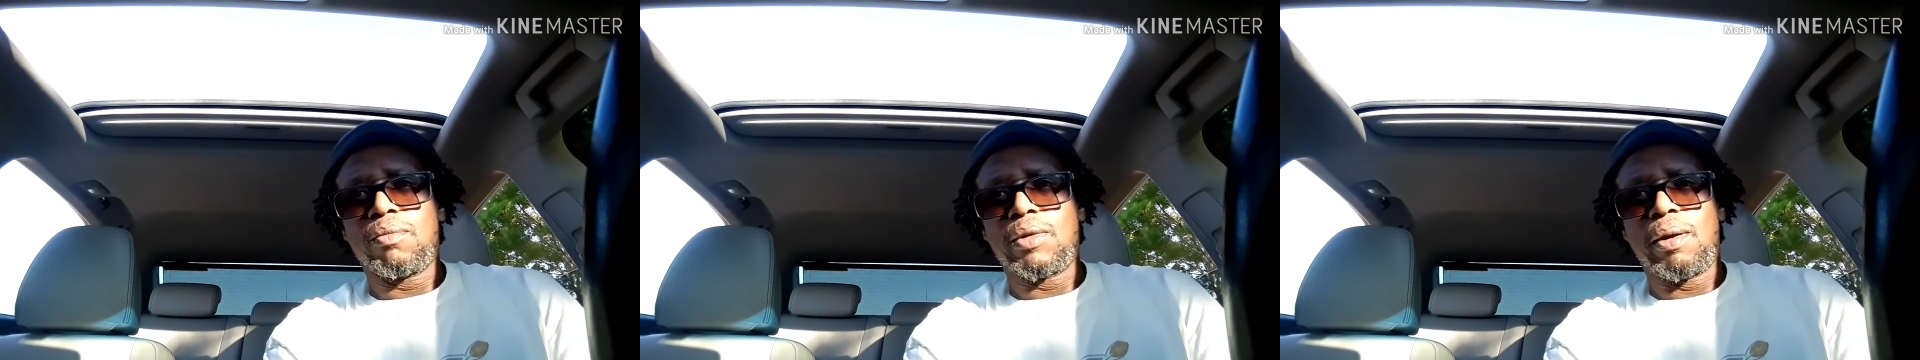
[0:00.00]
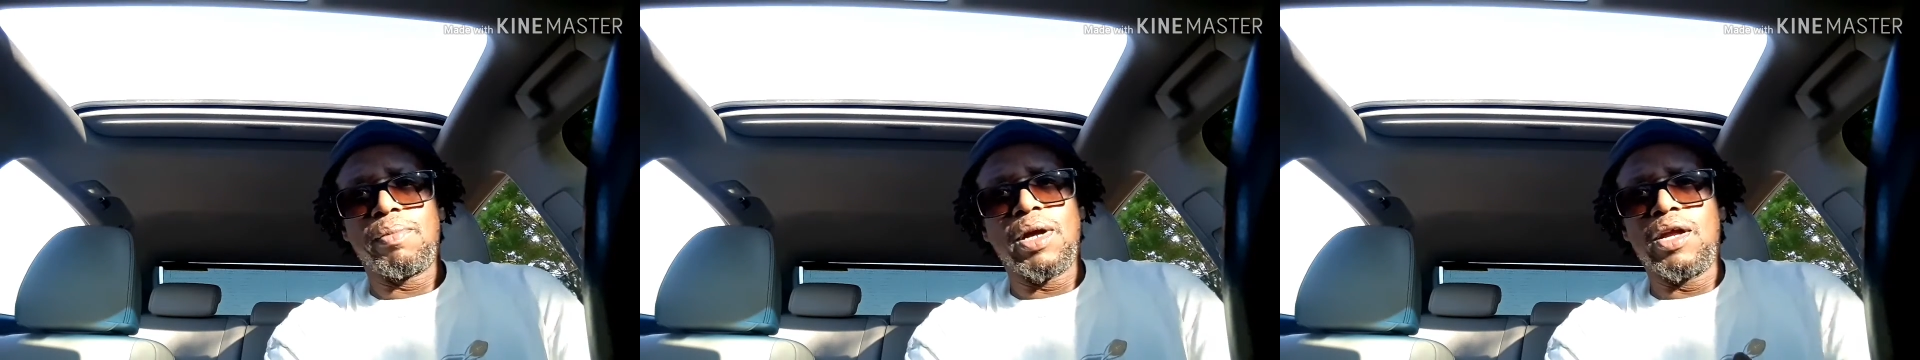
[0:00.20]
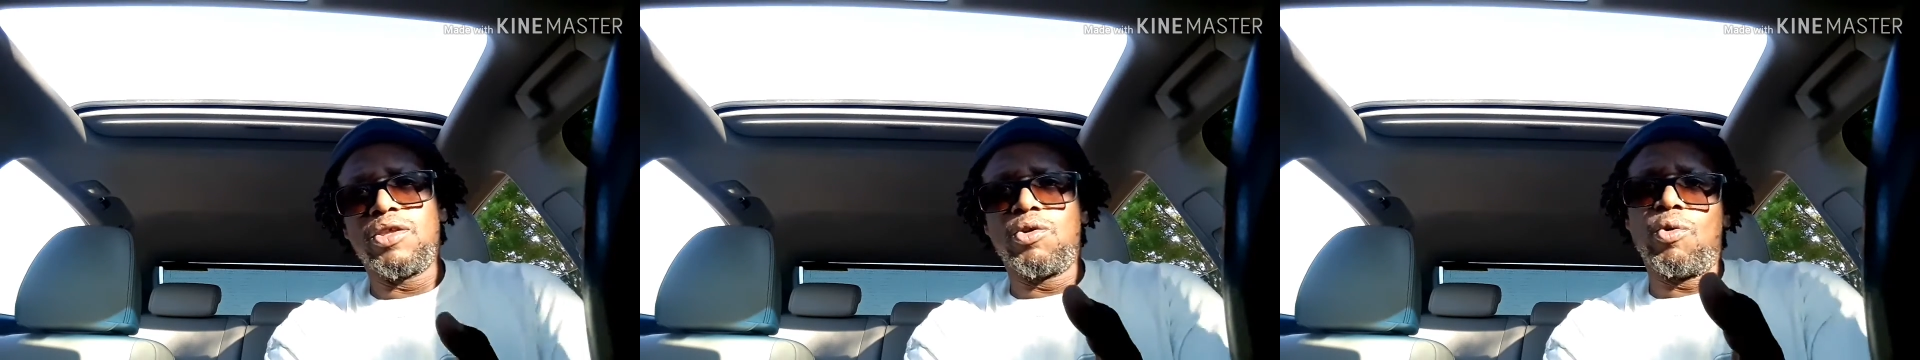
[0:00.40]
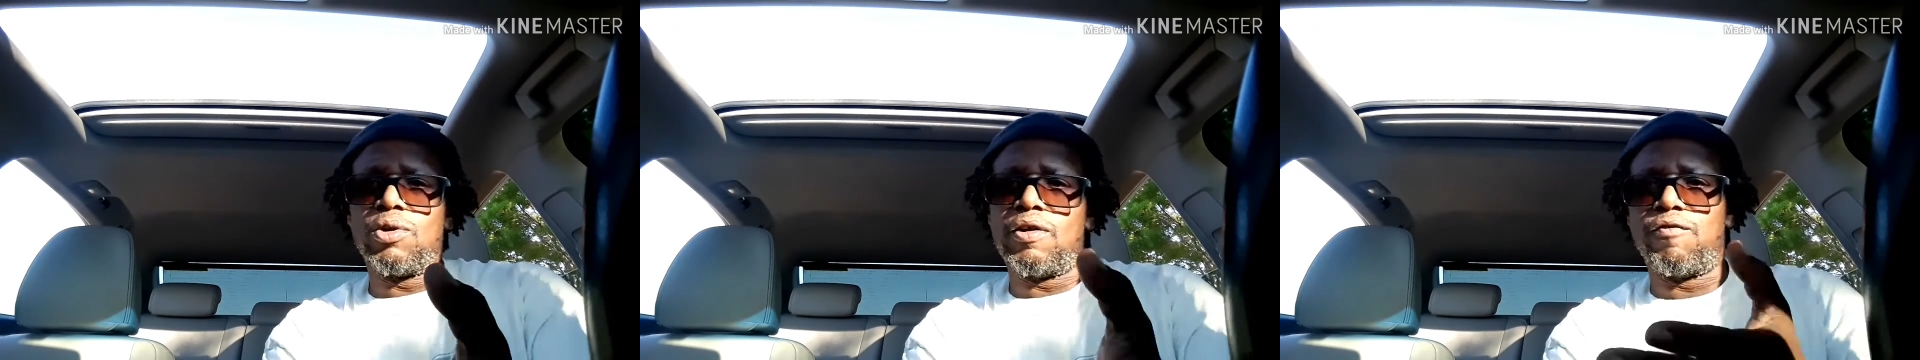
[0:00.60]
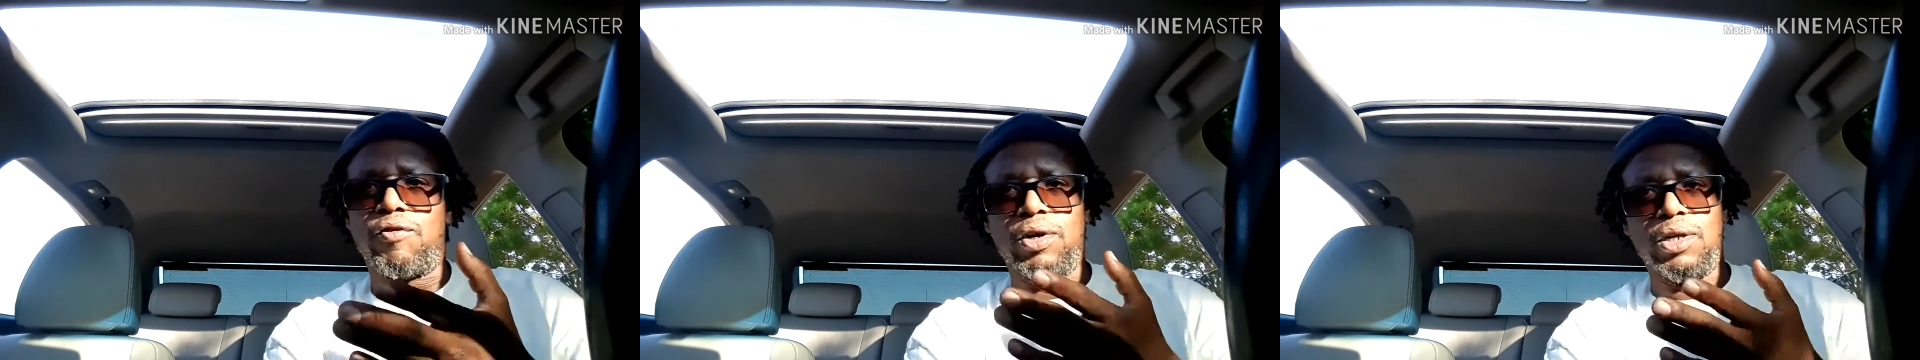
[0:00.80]
I'm not doing
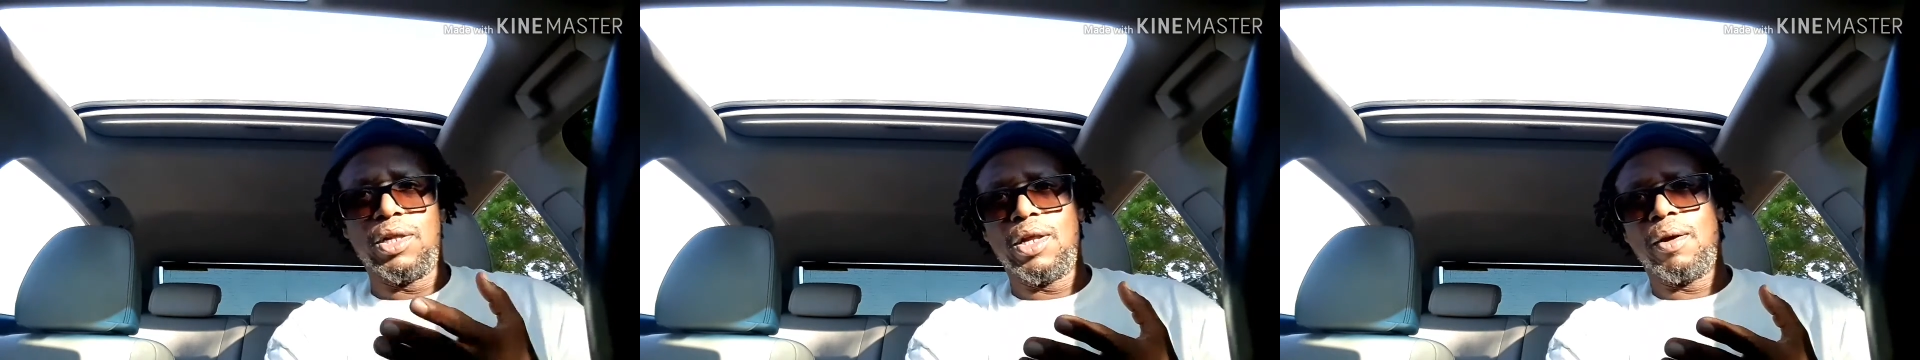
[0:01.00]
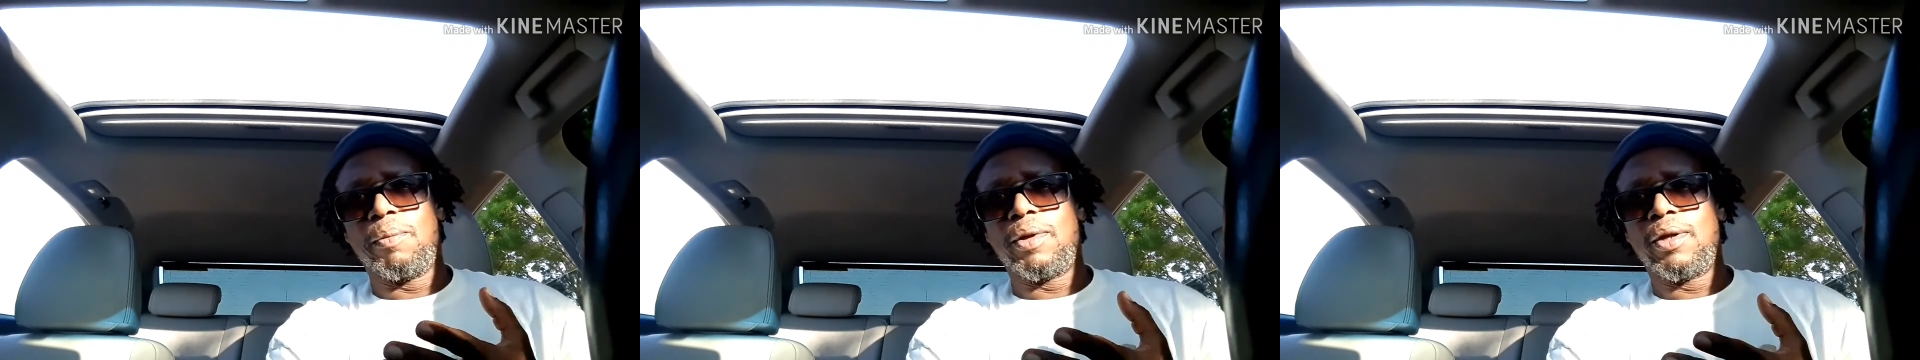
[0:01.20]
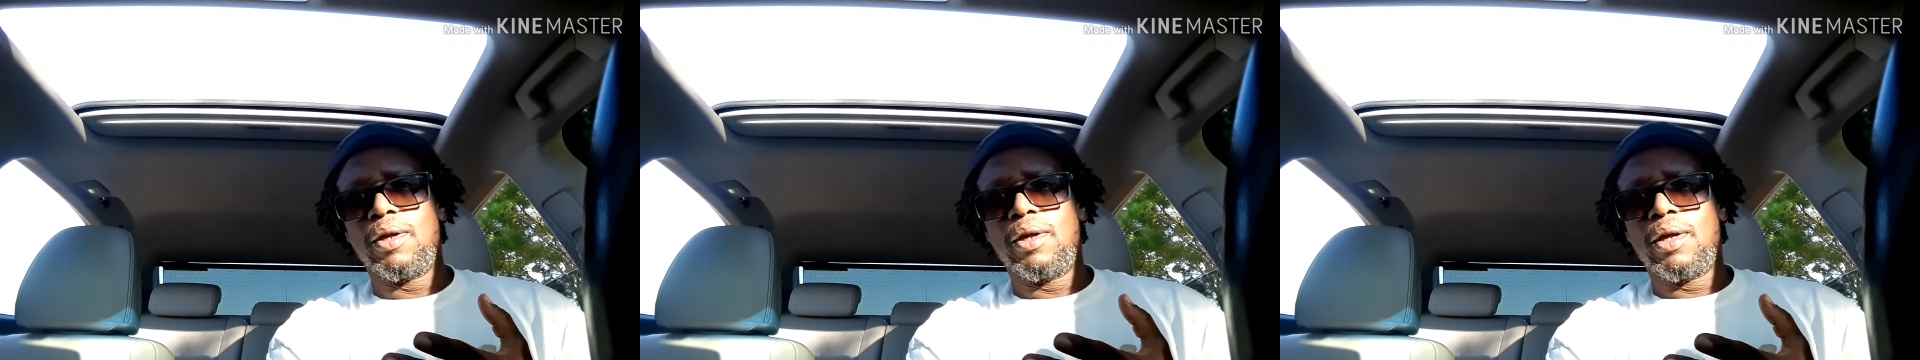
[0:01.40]
this for you to love me.